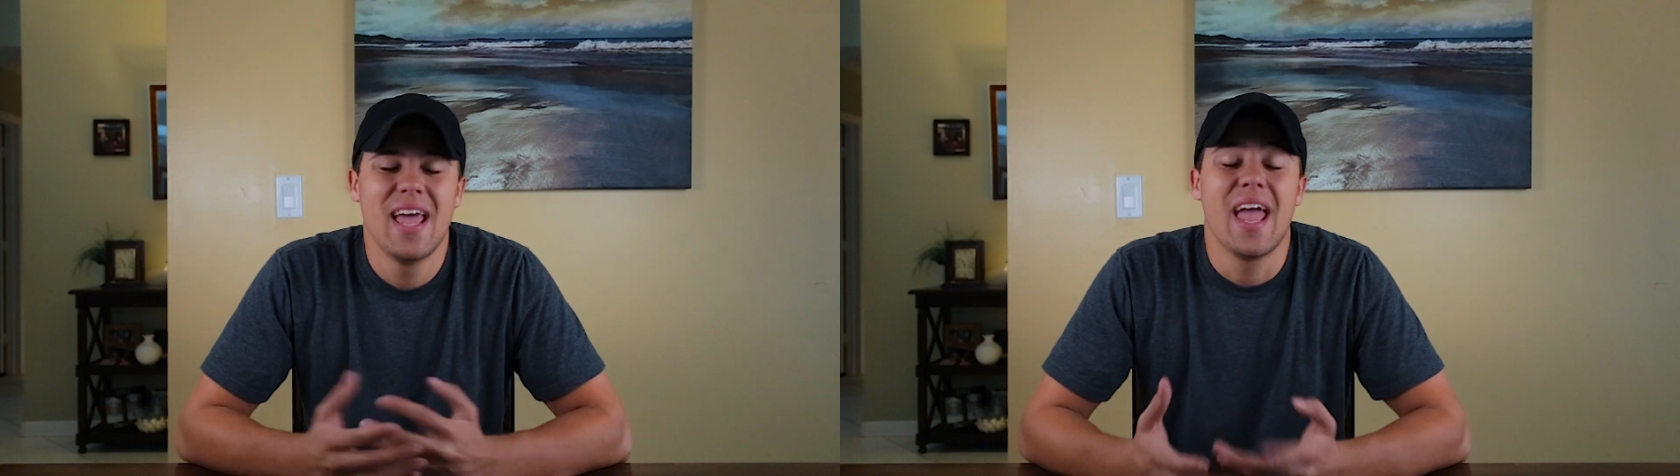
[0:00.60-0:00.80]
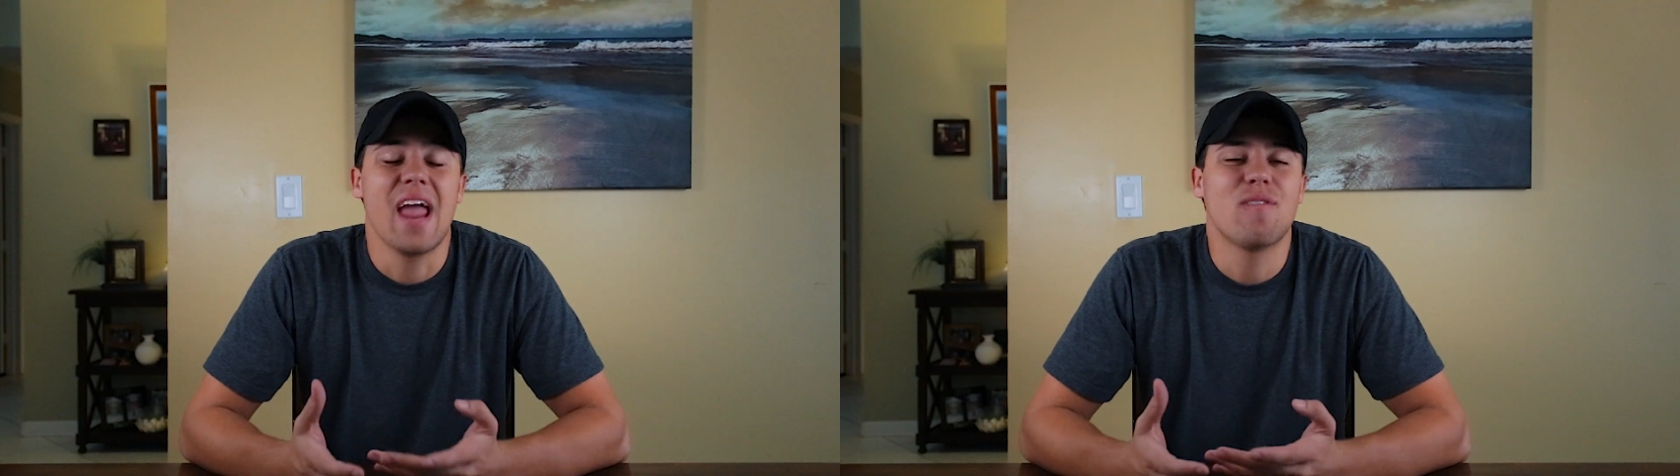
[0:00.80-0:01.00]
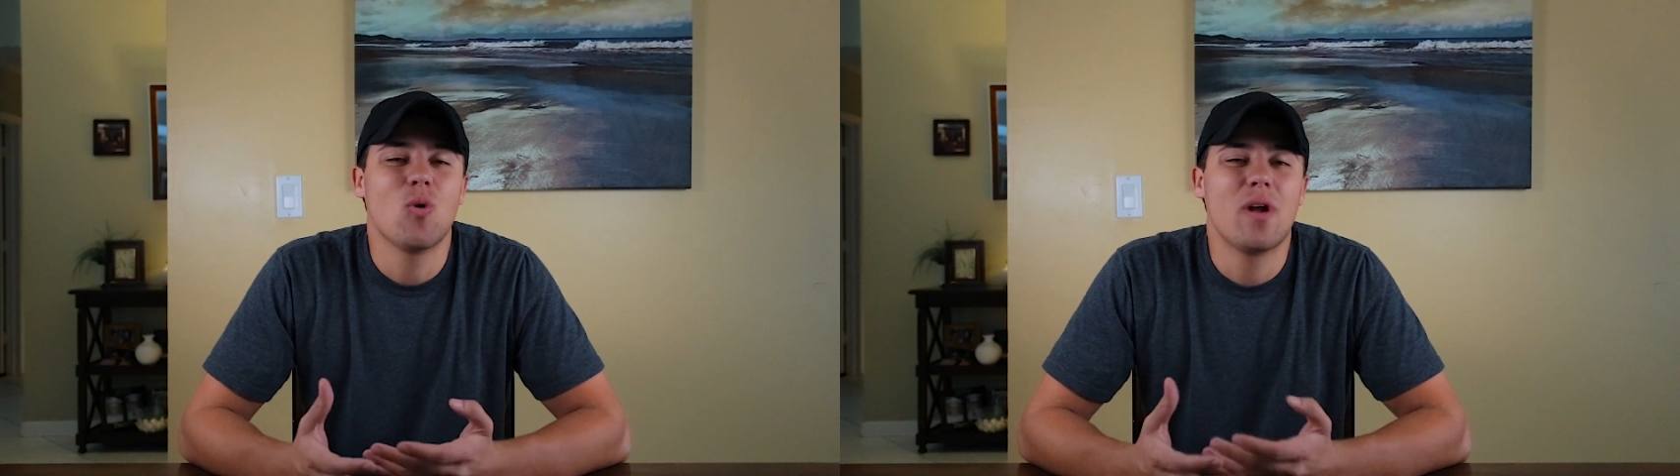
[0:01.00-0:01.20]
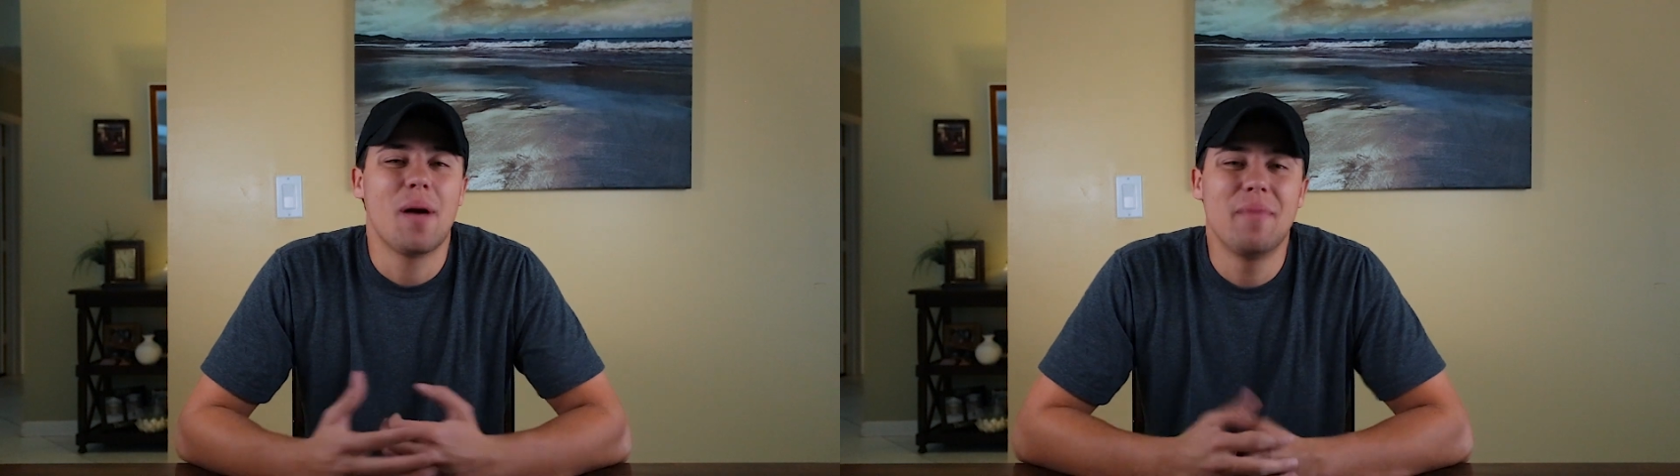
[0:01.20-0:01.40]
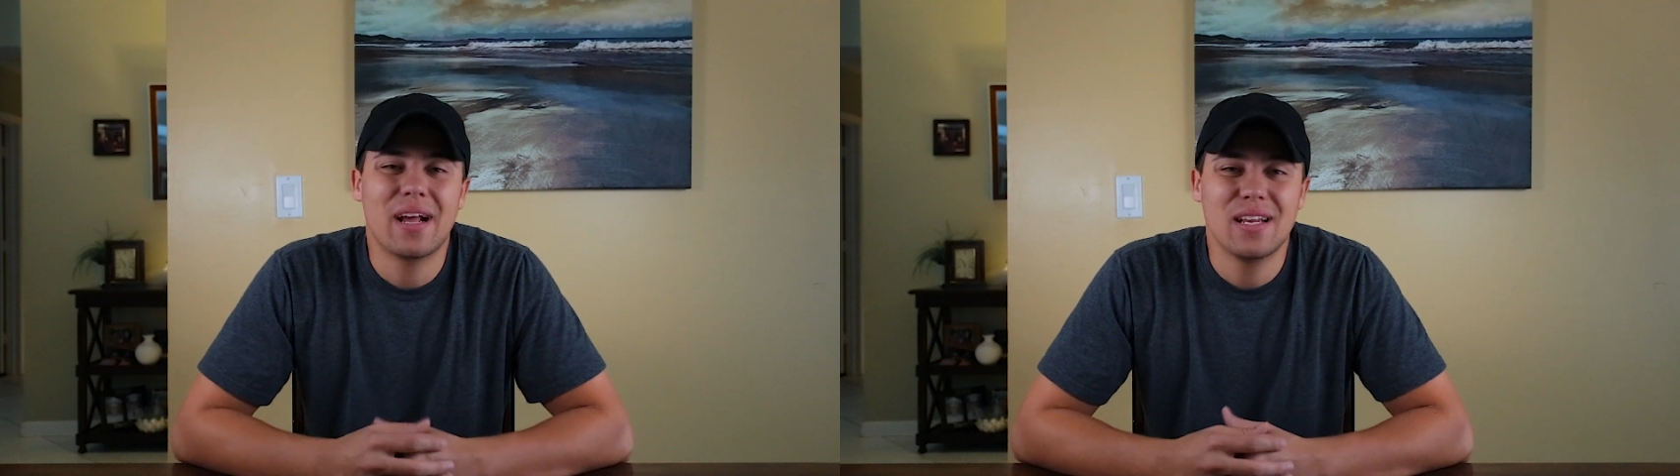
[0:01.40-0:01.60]
Hey everyone,
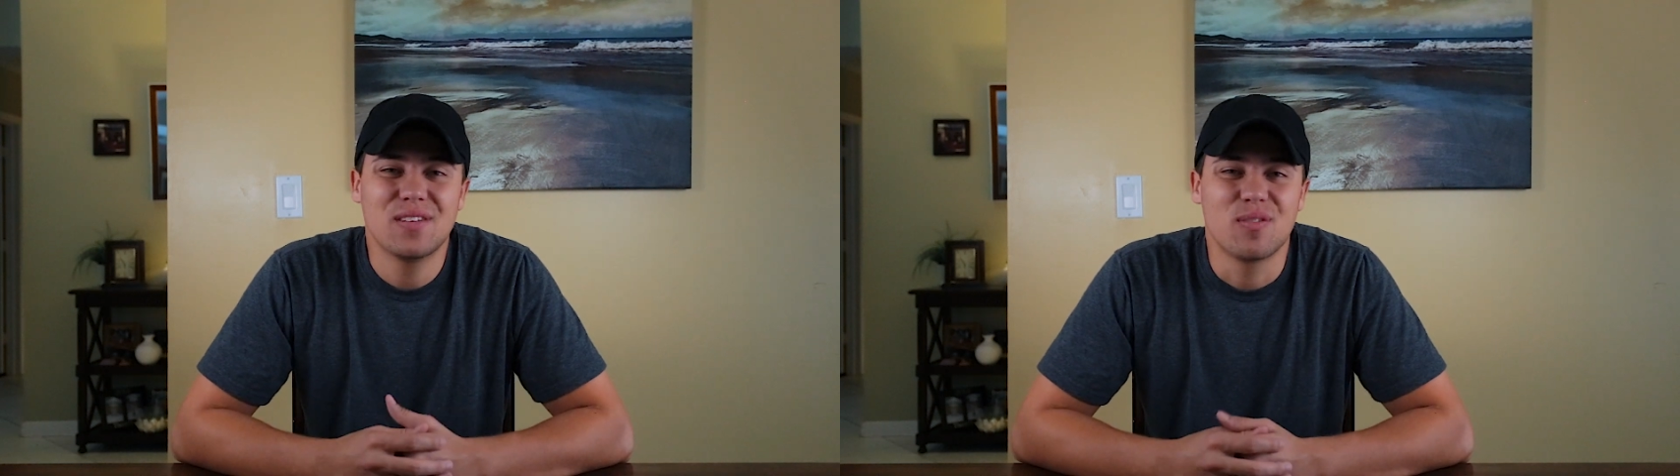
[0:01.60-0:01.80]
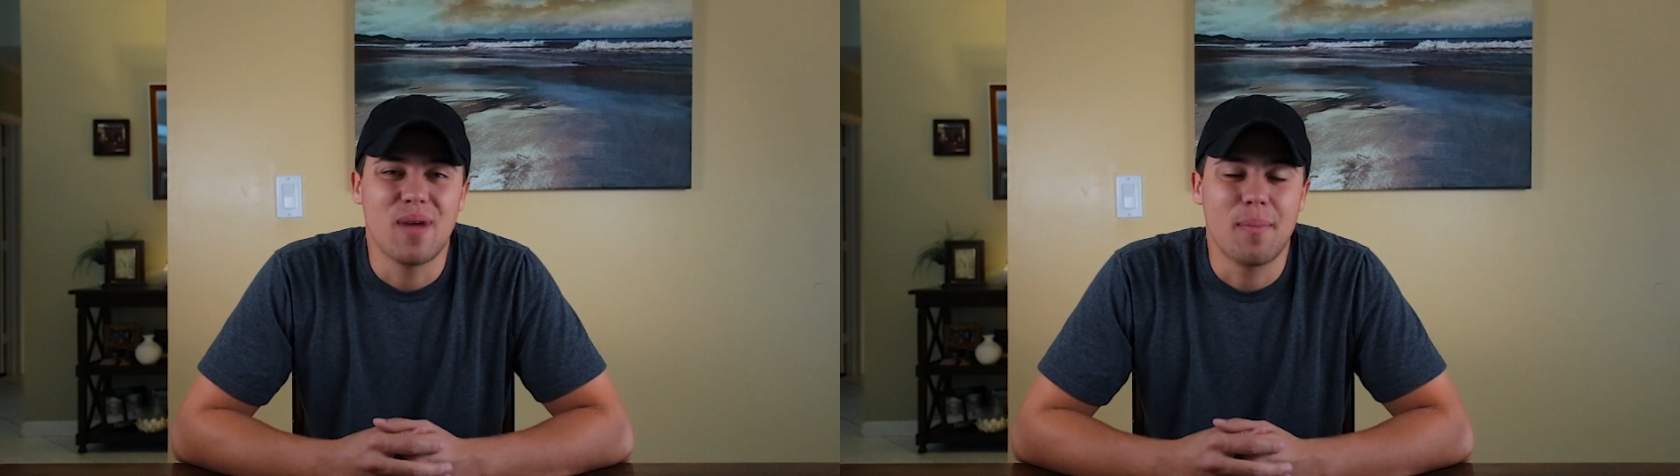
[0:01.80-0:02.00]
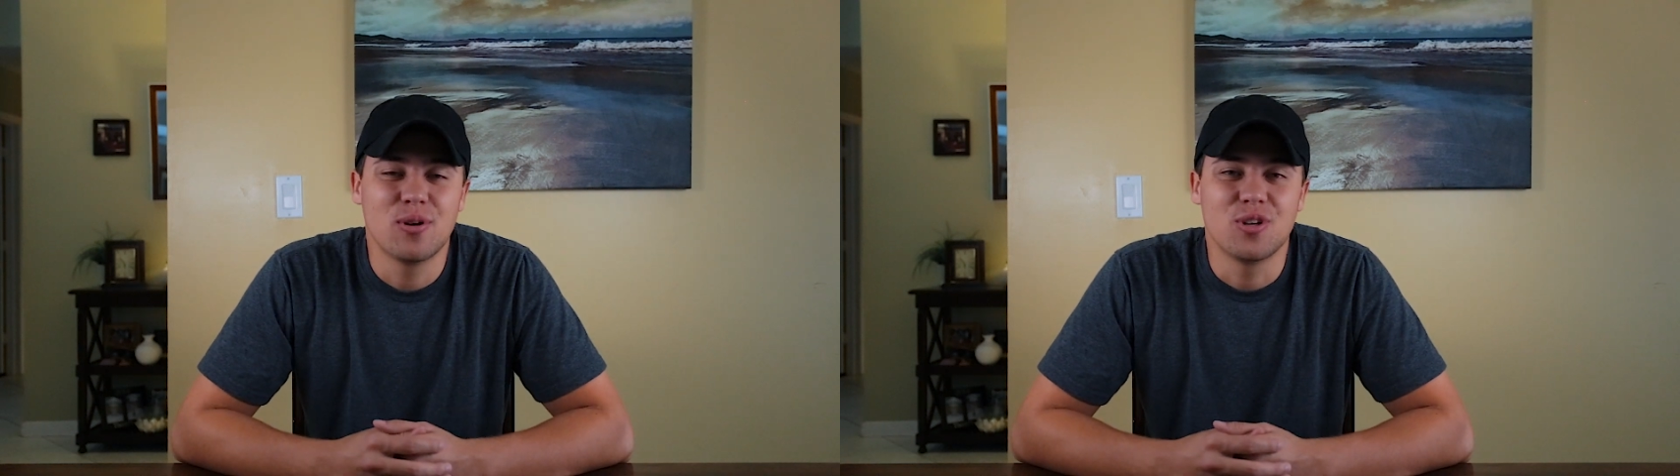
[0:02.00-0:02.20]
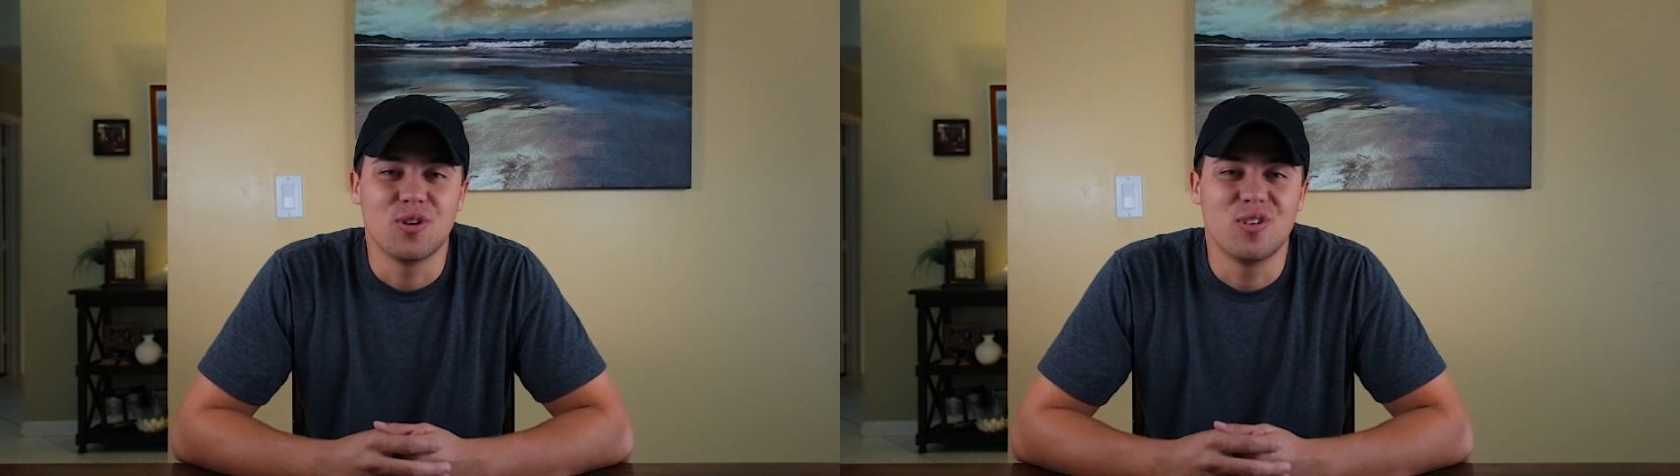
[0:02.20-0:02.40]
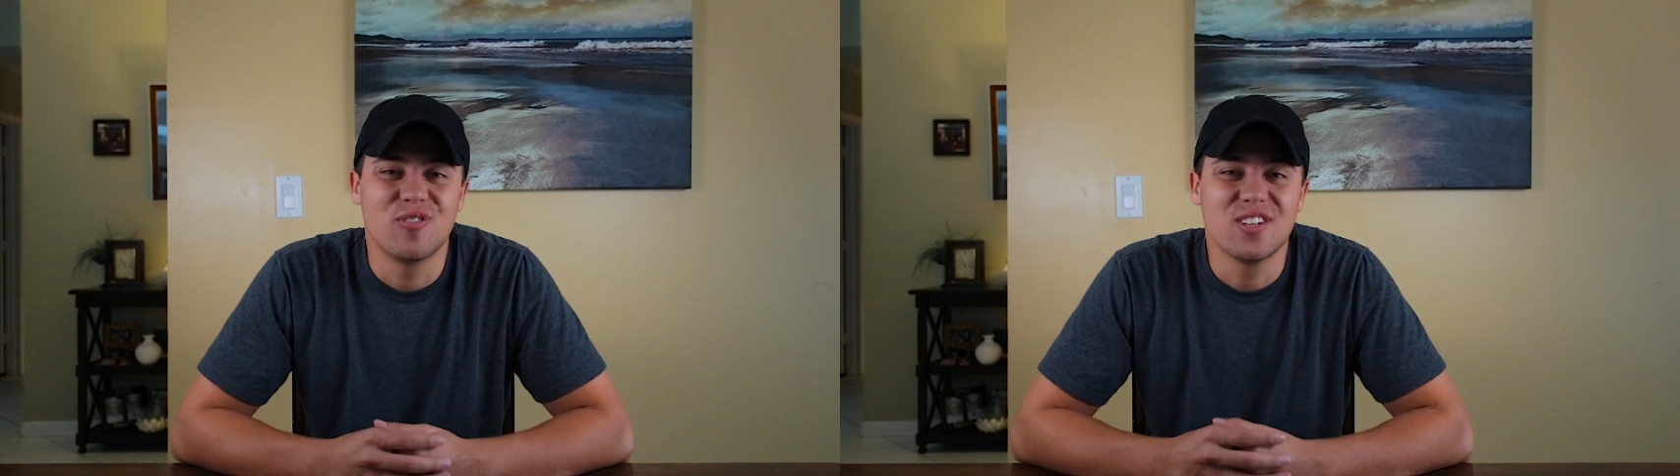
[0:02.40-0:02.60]
I'm Nicholas from Aperture
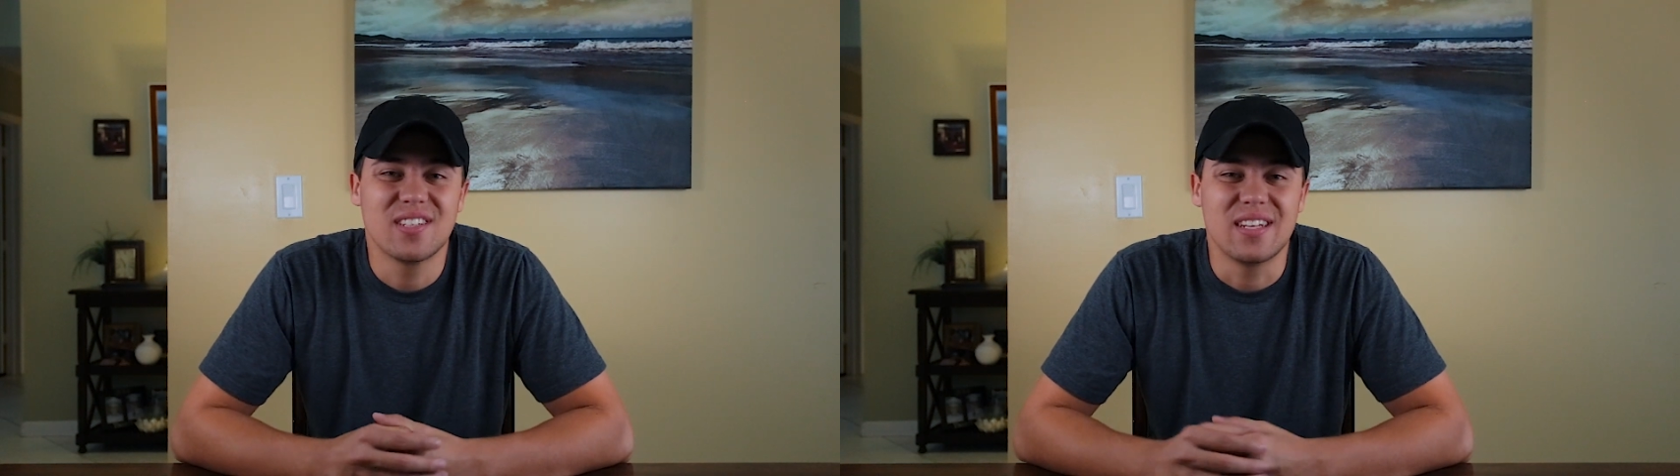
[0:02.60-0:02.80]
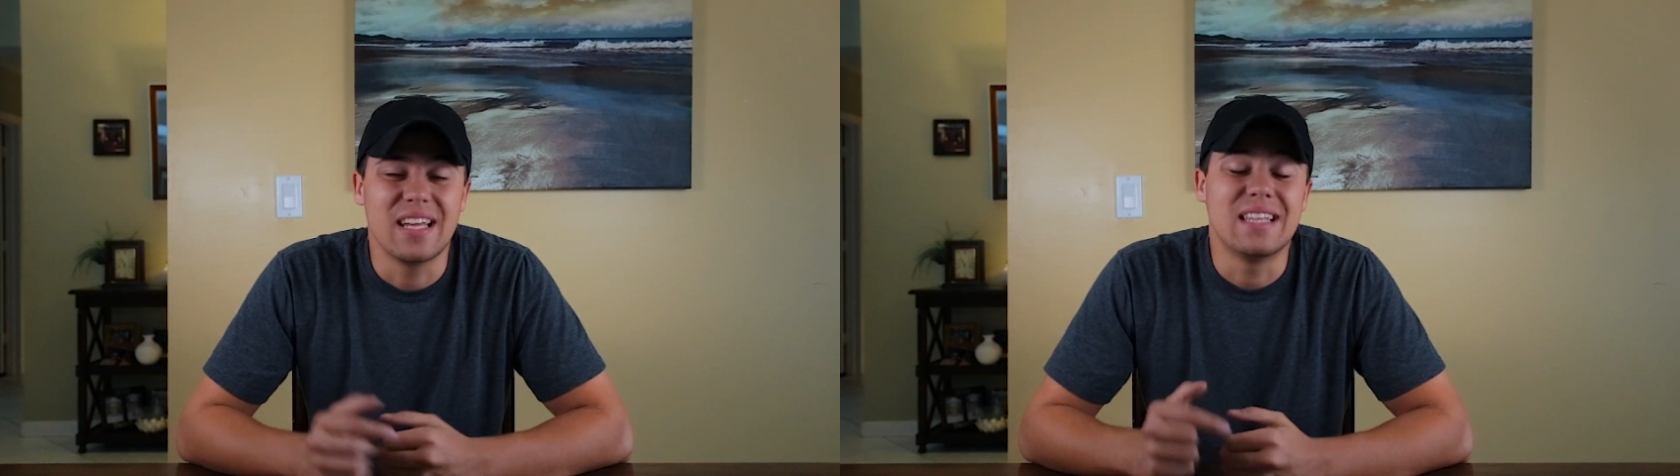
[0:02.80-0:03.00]
University,